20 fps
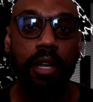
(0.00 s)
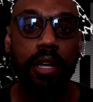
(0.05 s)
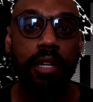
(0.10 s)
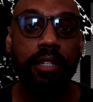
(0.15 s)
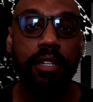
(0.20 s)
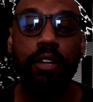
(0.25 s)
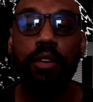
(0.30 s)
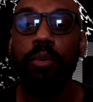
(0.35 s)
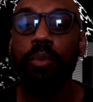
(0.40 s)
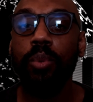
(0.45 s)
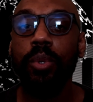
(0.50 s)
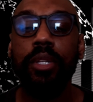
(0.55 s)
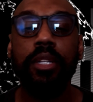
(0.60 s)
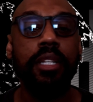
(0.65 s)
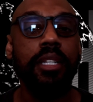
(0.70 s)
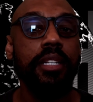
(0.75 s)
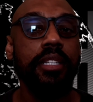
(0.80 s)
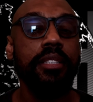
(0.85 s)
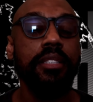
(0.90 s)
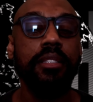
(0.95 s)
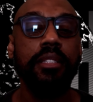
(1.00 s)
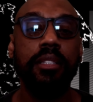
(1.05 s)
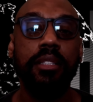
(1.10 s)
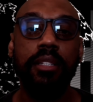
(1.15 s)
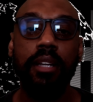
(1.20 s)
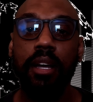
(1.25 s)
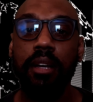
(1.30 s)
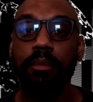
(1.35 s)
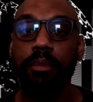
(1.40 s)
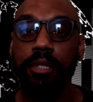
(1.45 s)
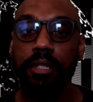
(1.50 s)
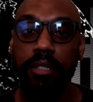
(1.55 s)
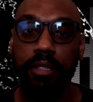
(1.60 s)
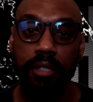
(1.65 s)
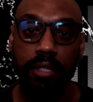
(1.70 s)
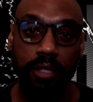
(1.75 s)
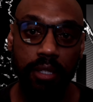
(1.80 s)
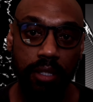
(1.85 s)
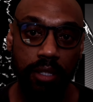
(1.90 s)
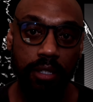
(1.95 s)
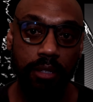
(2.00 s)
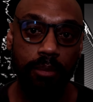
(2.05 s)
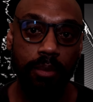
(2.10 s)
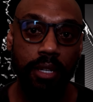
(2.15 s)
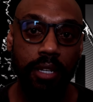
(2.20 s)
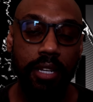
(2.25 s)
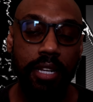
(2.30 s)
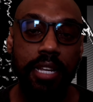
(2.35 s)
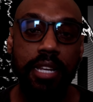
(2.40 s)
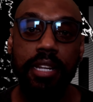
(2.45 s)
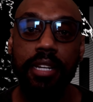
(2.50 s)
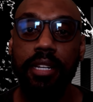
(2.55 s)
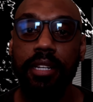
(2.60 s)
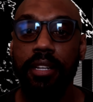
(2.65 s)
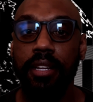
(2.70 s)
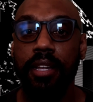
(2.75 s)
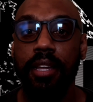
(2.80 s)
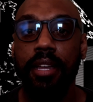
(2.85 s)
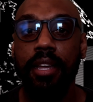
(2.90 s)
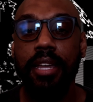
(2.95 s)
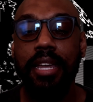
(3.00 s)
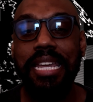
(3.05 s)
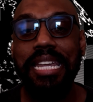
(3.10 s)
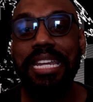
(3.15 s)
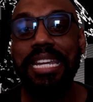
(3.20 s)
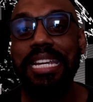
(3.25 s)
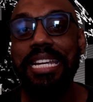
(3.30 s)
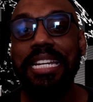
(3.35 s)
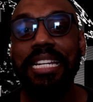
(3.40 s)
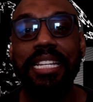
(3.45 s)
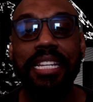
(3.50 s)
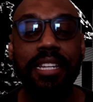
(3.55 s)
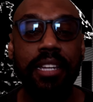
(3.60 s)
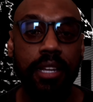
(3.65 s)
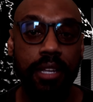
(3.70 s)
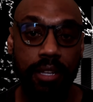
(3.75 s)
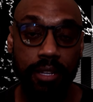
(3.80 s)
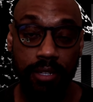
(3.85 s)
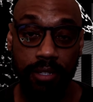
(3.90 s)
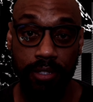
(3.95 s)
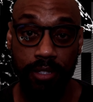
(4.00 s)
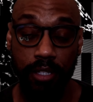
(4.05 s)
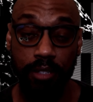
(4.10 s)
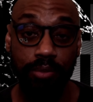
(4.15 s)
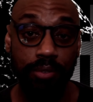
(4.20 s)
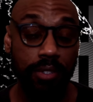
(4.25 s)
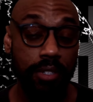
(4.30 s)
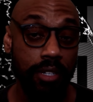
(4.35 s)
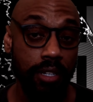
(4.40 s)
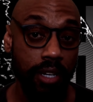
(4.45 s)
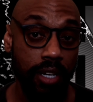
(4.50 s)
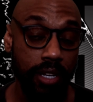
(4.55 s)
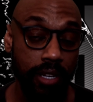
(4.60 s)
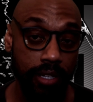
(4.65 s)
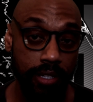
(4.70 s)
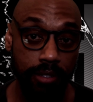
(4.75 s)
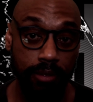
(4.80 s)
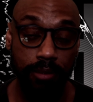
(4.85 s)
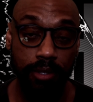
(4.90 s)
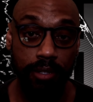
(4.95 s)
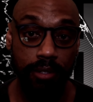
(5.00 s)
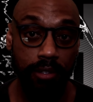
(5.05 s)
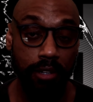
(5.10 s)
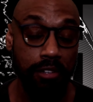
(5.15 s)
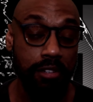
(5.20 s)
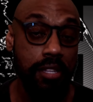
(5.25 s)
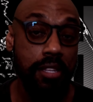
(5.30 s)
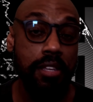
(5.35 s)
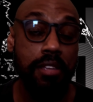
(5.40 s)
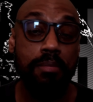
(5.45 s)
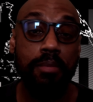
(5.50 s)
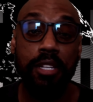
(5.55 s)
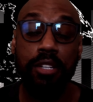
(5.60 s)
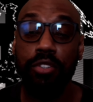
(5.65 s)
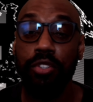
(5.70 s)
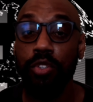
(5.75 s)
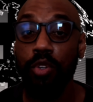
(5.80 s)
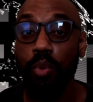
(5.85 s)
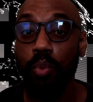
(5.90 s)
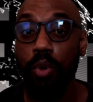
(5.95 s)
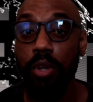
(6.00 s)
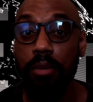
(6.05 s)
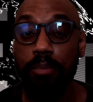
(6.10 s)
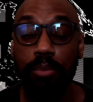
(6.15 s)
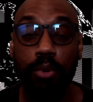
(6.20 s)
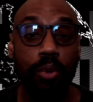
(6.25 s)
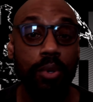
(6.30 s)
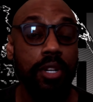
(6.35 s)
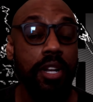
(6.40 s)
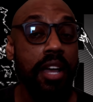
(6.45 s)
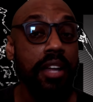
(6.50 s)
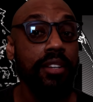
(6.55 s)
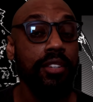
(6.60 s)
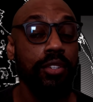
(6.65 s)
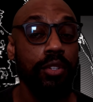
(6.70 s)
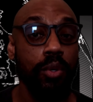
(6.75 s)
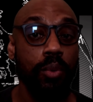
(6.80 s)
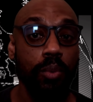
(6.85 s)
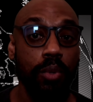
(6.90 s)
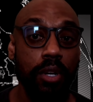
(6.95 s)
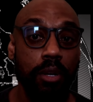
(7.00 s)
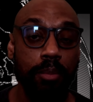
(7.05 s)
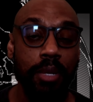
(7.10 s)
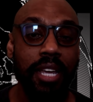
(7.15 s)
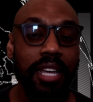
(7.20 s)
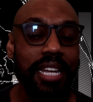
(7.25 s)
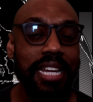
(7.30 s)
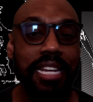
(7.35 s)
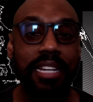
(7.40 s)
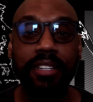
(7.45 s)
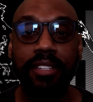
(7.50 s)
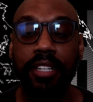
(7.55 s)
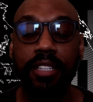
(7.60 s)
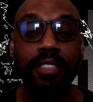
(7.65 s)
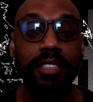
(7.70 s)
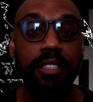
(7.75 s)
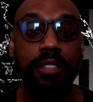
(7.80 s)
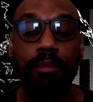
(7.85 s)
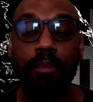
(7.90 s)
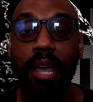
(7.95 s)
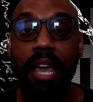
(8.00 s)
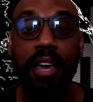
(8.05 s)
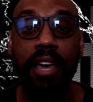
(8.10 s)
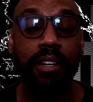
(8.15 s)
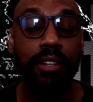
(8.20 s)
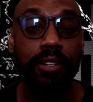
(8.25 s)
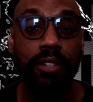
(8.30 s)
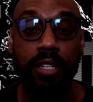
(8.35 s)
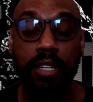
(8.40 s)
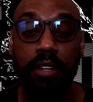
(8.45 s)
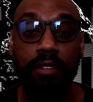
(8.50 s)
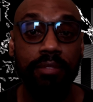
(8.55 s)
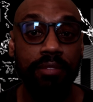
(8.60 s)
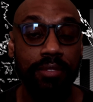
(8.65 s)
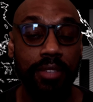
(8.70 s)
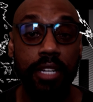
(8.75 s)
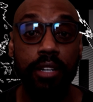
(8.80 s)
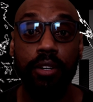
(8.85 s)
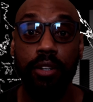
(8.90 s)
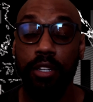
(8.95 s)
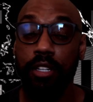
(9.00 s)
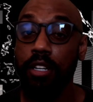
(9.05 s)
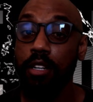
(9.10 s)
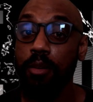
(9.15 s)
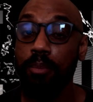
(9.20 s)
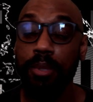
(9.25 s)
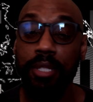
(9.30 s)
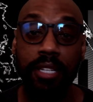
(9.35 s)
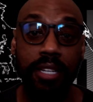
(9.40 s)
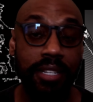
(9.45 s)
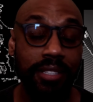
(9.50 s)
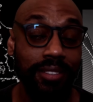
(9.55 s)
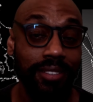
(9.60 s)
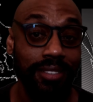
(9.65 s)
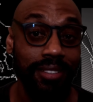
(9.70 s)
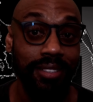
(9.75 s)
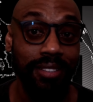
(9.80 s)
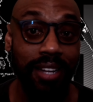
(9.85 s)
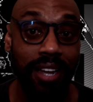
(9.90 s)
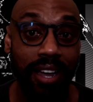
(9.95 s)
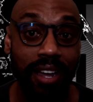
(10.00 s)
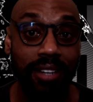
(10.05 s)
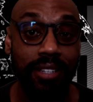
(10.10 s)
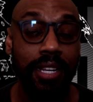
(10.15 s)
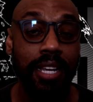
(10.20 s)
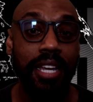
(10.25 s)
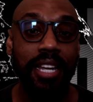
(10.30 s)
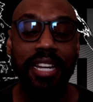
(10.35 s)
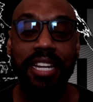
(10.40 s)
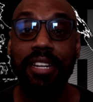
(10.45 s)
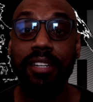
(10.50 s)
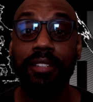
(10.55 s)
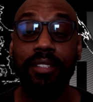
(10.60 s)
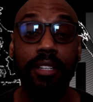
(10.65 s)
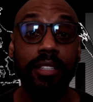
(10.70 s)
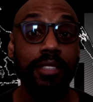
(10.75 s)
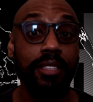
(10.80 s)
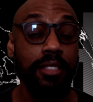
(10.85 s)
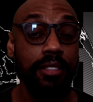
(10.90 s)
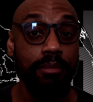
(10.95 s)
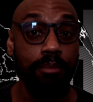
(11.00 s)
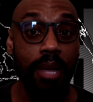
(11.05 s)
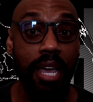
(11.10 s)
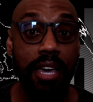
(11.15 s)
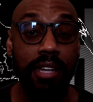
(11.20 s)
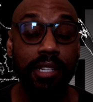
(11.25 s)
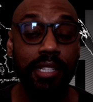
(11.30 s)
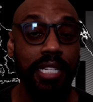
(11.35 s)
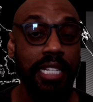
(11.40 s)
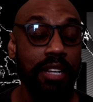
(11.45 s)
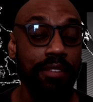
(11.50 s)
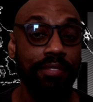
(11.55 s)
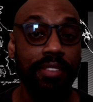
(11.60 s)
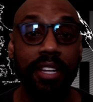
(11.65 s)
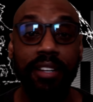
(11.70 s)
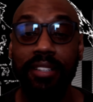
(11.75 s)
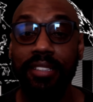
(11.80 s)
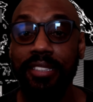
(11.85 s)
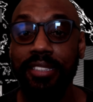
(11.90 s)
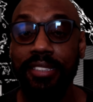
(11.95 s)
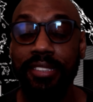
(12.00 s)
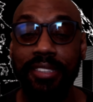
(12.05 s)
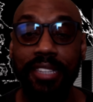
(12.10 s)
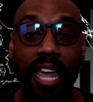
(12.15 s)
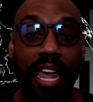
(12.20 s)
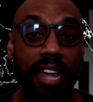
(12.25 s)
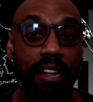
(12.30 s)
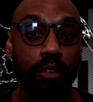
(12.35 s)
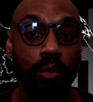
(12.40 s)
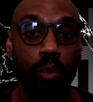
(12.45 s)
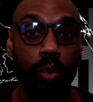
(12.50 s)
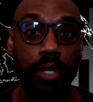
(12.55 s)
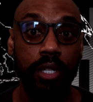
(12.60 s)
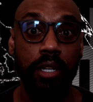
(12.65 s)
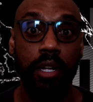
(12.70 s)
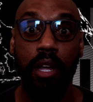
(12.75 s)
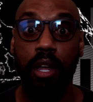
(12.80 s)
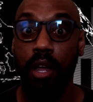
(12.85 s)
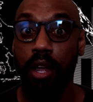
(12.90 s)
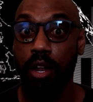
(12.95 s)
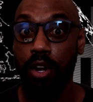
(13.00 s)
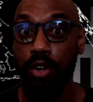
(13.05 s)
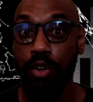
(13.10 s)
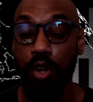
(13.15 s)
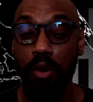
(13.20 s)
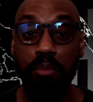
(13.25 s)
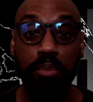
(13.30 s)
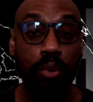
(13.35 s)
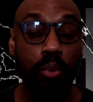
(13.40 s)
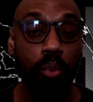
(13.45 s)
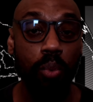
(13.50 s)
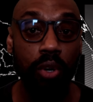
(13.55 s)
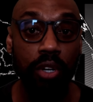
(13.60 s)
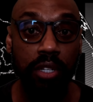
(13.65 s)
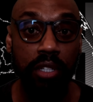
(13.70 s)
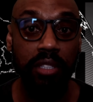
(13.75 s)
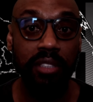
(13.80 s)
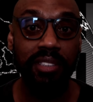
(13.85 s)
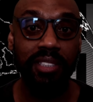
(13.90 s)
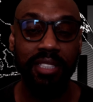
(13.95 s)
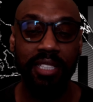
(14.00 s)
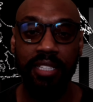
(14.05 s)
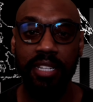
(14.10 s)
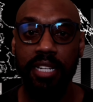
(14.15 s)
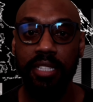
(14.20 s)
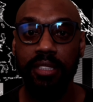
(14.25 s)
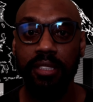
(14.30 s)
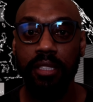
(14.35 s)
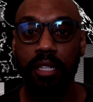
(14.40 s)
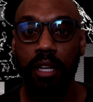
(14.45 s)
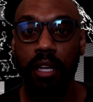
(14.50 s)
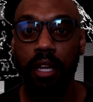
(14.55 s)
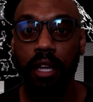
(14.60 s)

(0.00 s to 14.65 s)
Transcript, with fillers: there really isn't a dominant team. It any given night, a team can show up or not show up. It doesn't matter if they are cupcakes or not. It doesn't matter if they are stacked with number ones, and that's